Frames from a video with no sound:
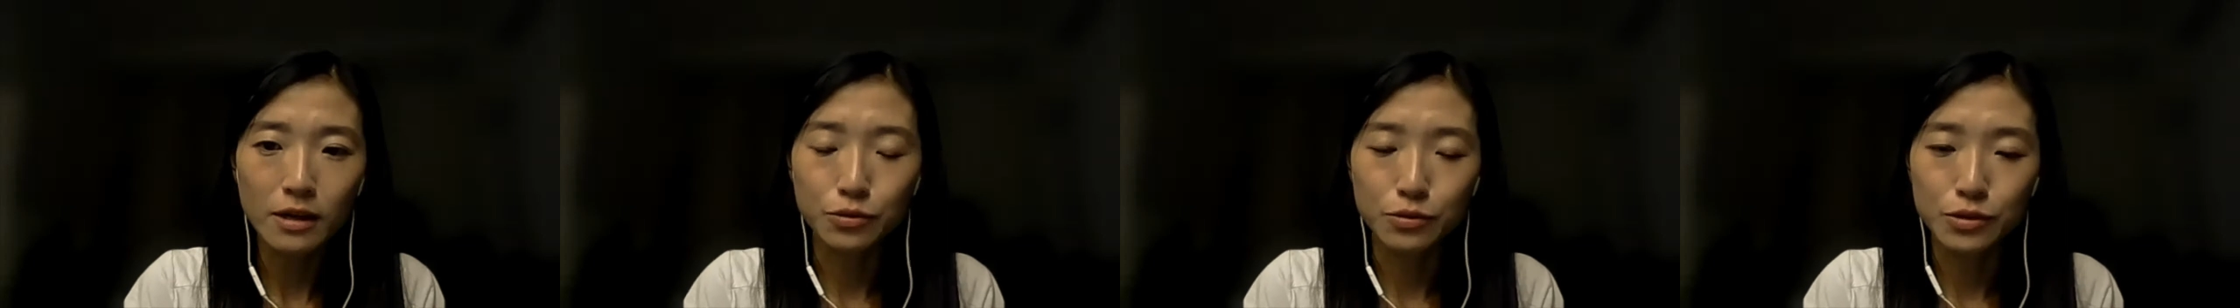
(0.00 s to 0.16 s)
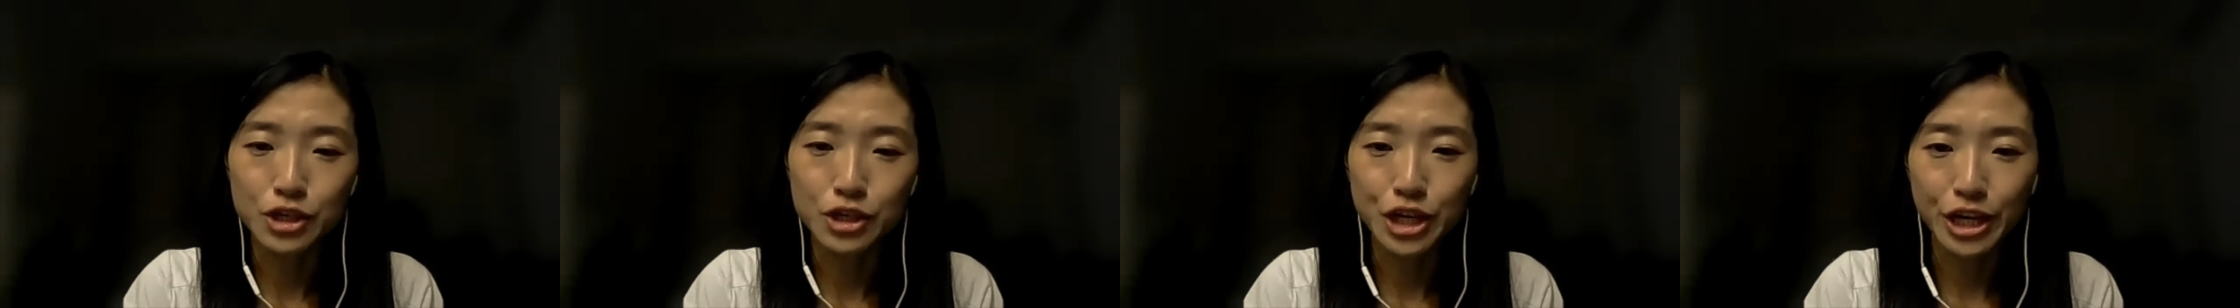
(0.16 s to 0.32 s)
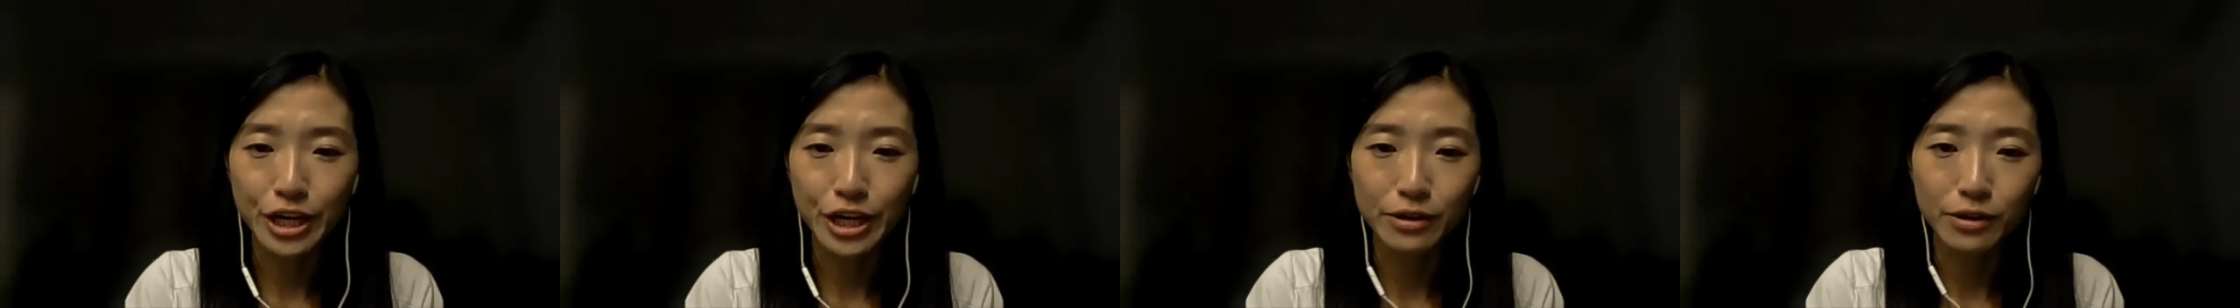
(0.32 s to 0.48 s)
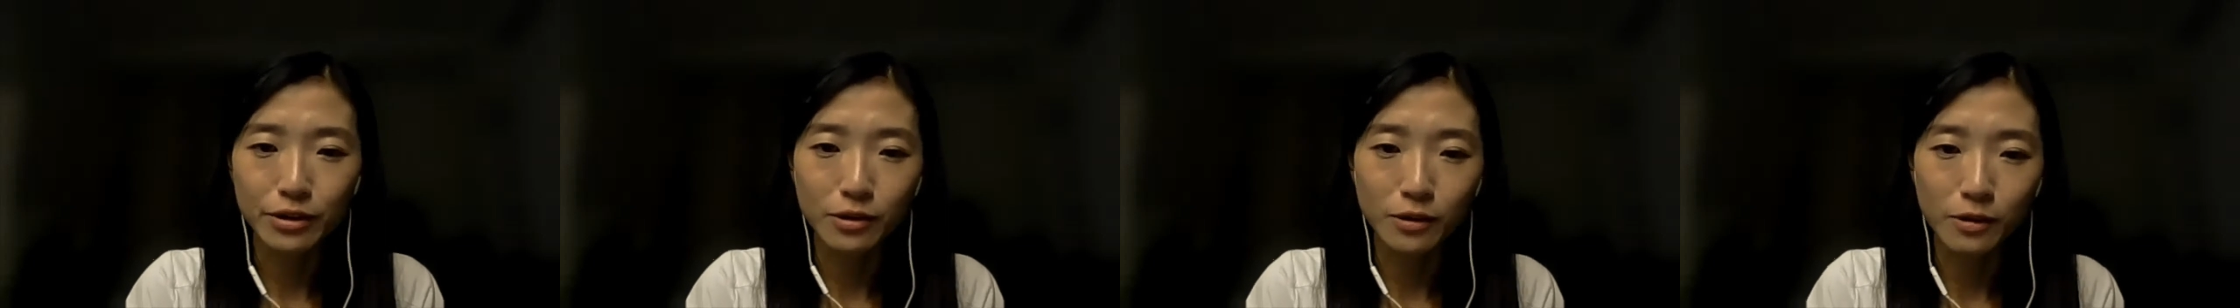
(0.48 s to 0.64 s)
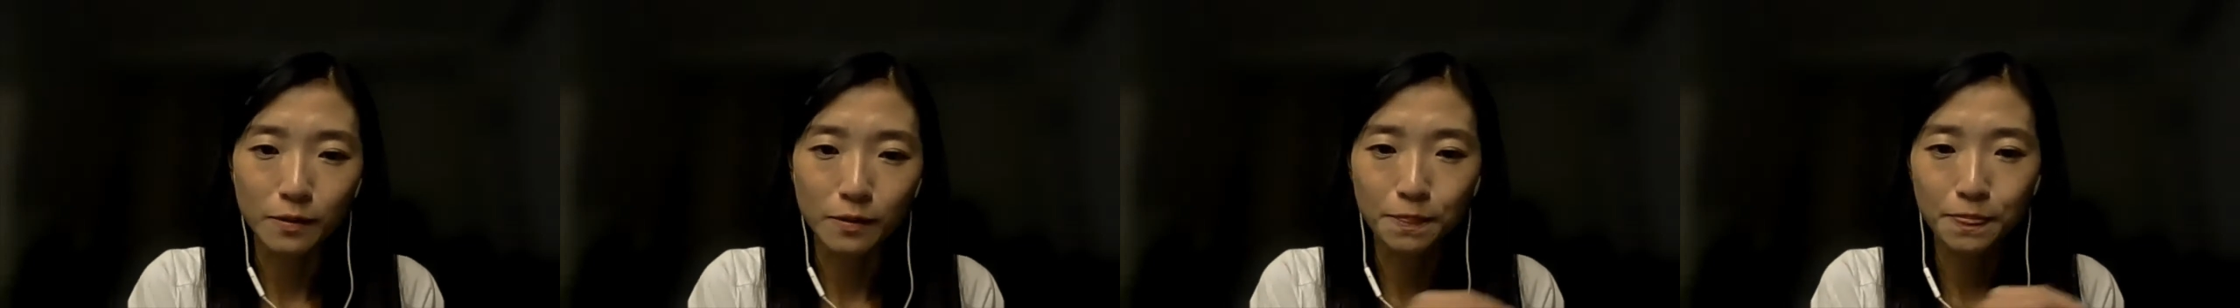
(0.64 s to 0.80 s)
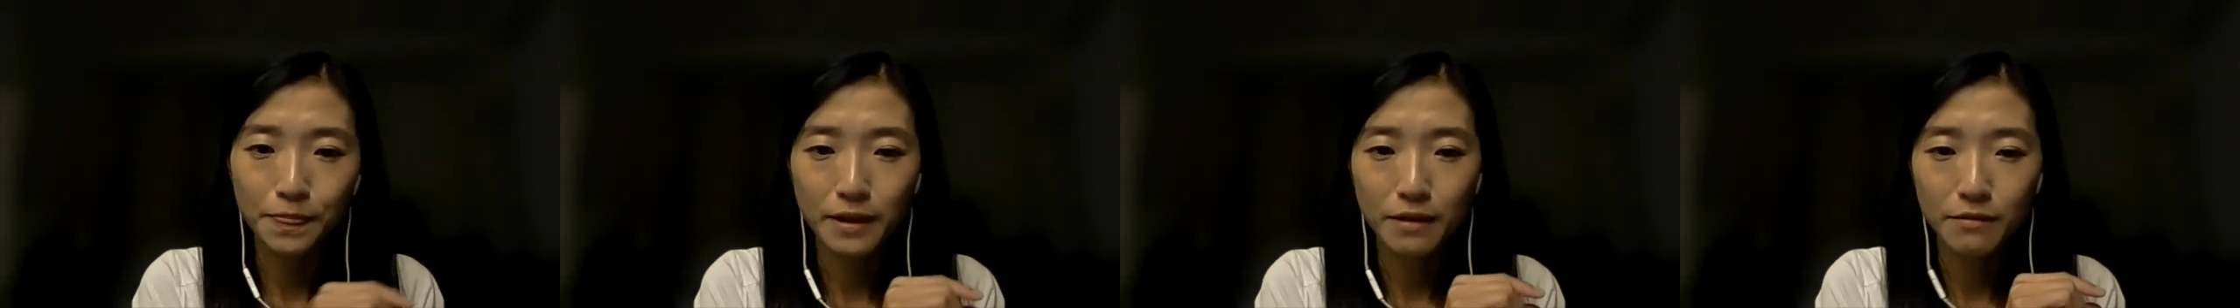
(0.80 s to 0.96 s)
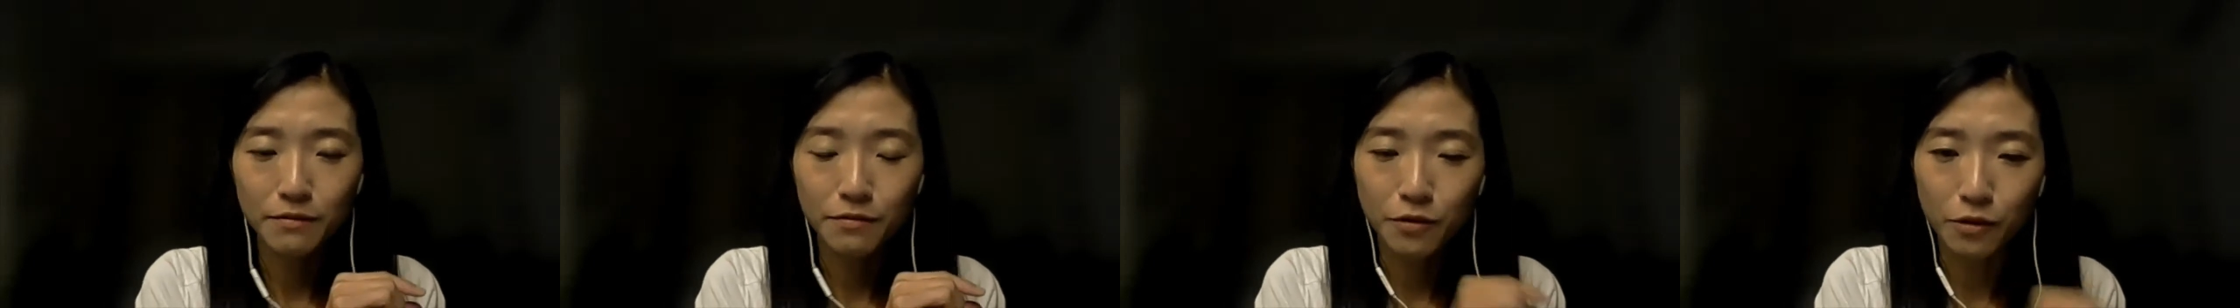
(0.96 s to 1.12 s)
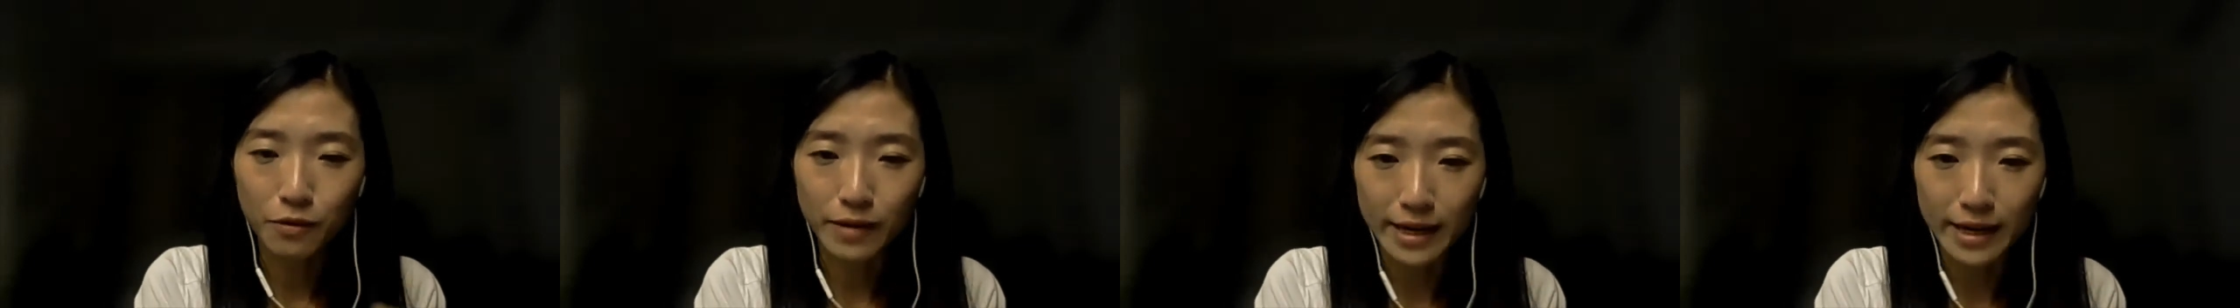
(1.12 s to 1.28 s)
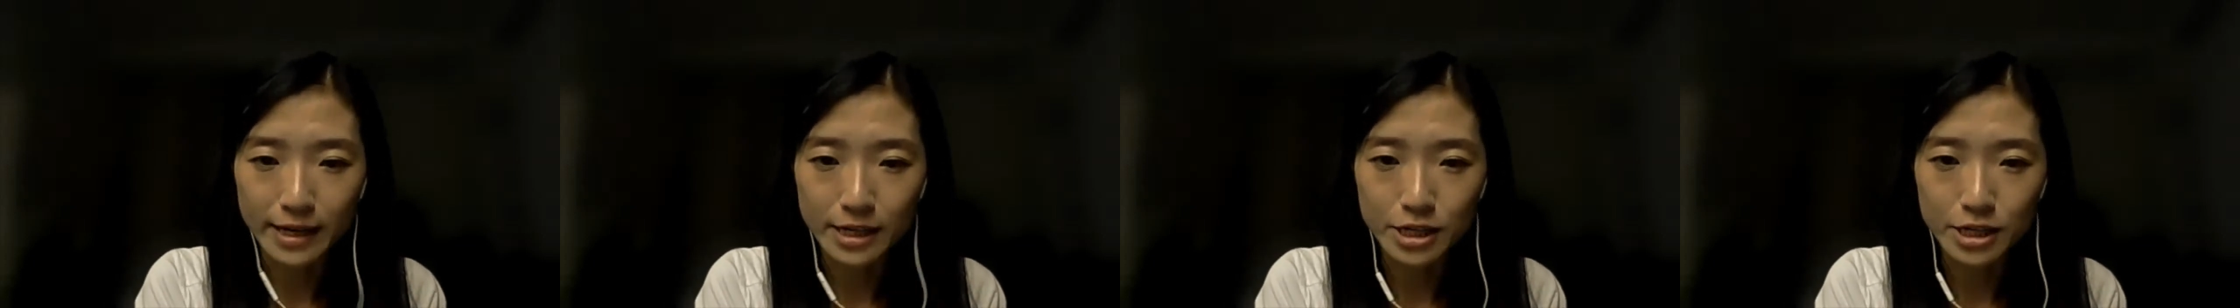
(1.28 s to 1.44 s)
to channel
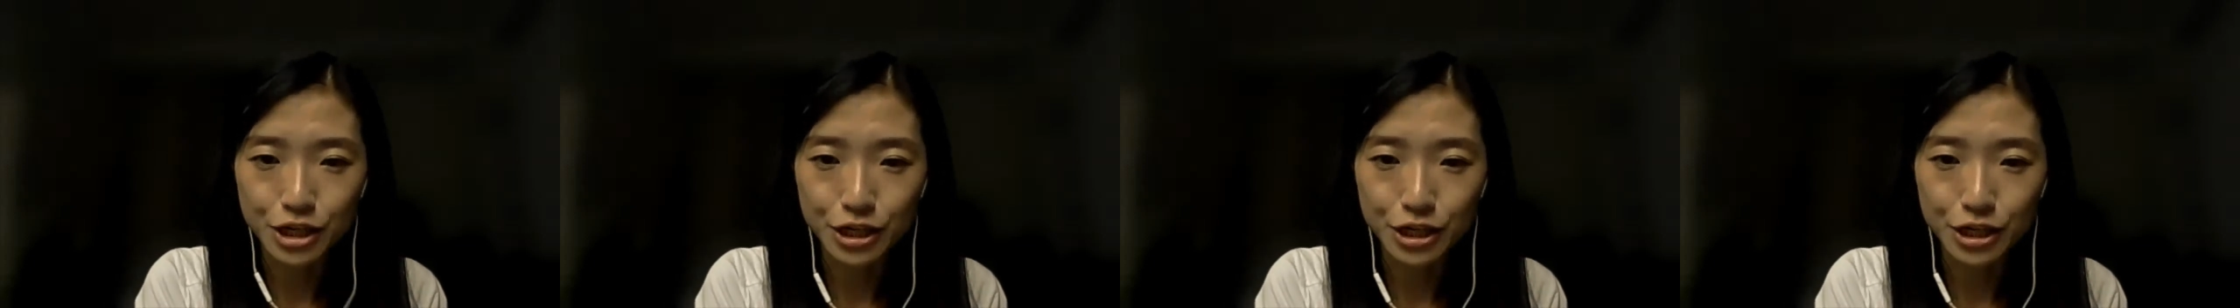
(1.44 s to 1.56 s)
foreign